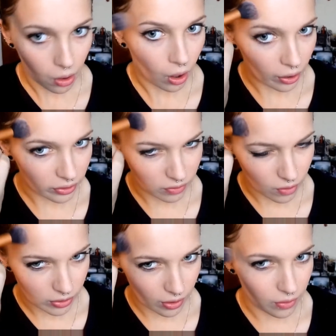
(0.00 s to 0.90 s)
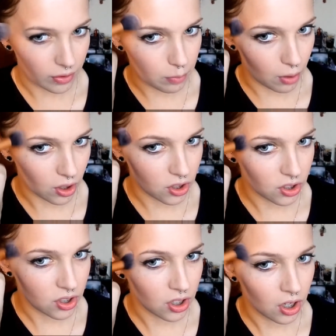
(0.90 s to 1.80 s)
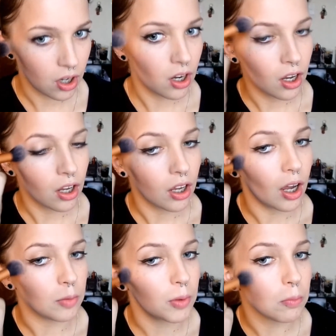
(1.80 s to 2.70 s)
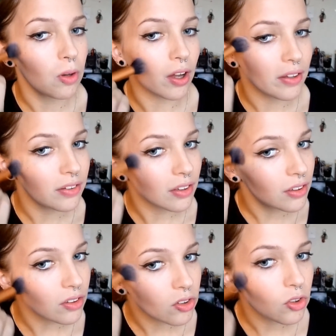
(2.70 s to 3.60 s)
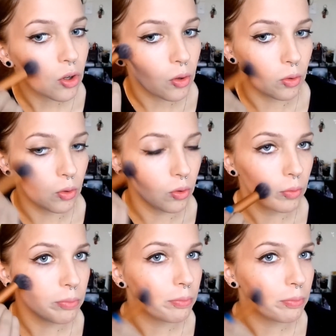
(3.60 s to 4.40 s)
I just find that this brush applies it too